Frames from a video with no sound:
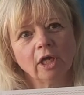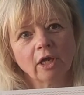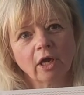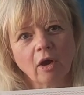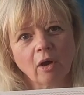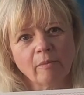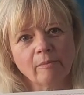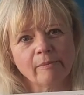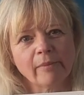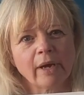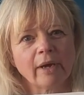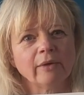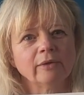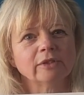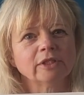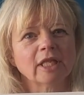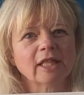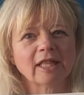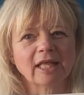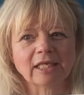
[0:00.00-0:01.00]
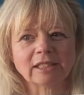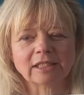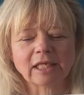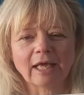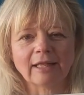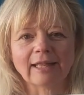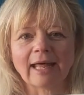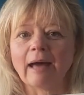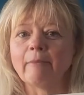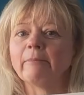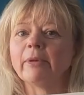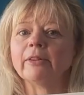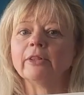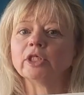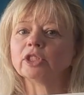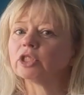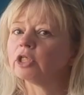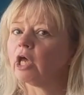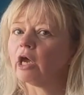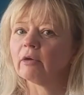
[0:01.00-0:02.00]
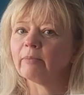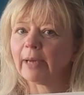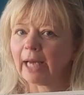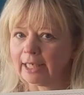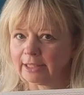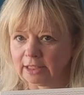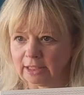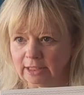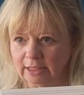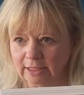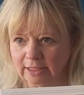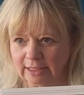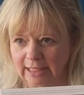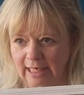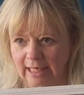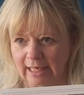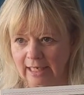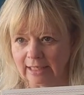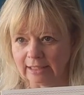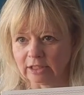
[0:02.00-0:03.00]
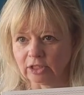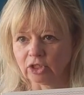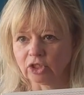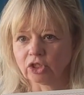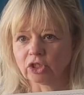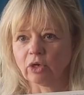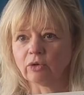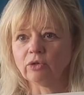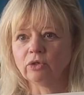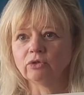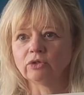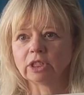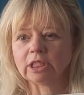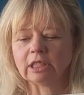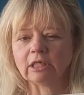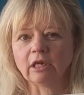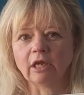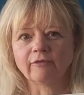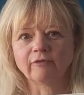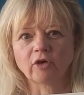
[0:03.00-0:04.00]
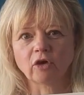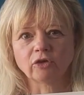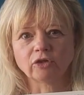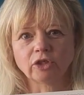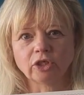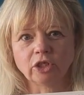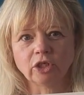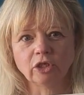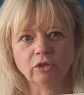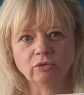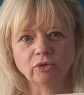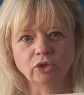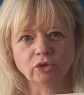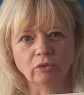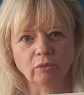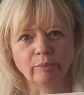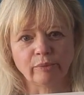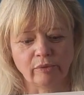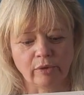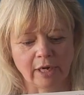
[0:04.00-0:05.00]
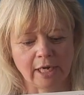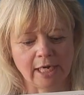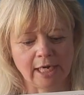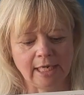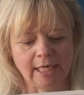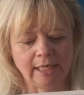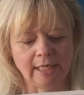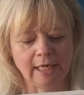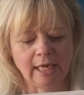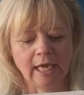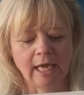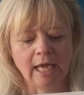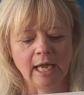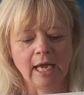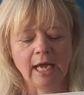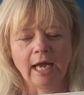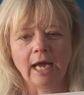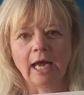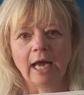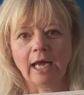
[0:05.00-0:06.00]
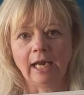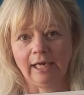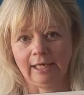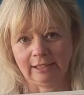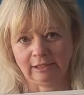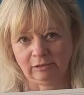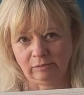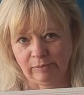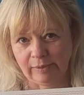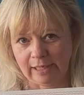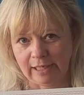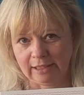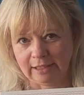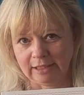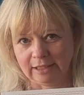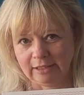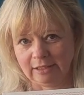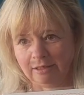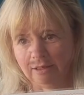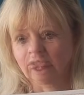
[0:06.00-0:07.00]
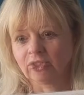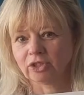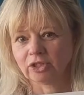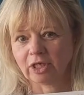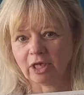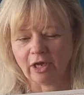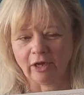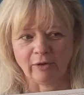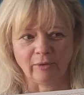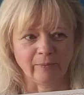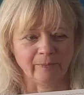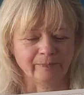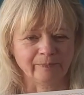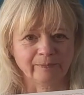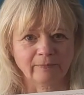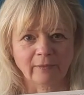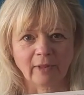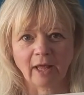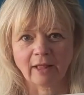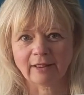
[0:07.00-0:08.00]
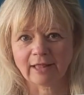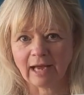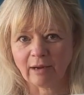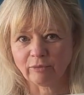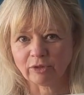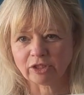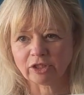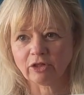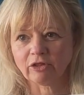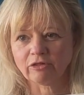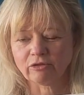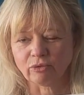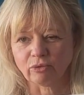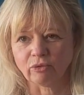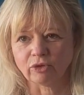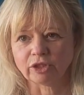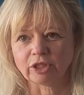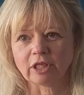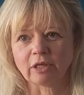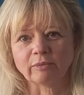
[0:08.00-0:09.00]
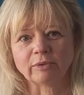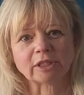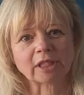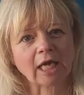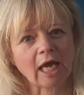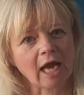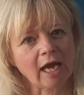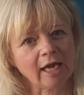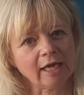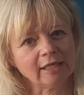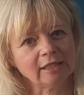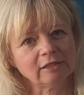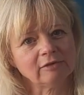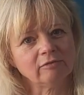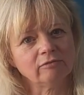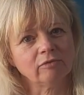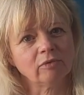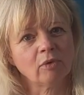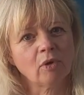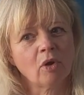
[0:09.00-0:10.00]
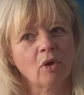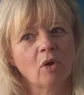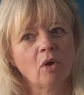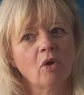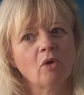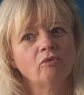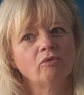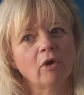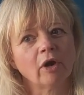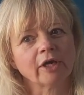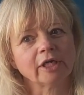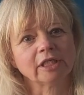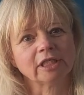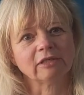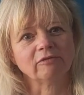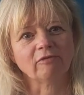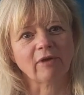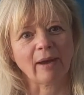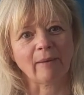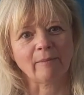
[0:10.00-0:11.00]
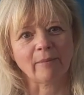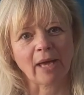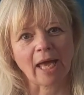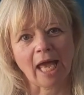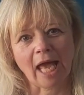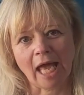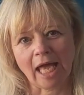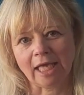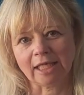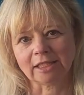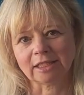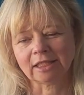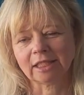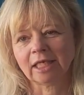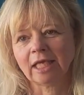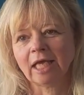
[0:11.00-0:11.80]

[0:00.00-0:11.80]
combos and things like that, but there's no patterns in it. So you still have got to use your brain a little bit. So that was the thought that was kind of rocketing around my head.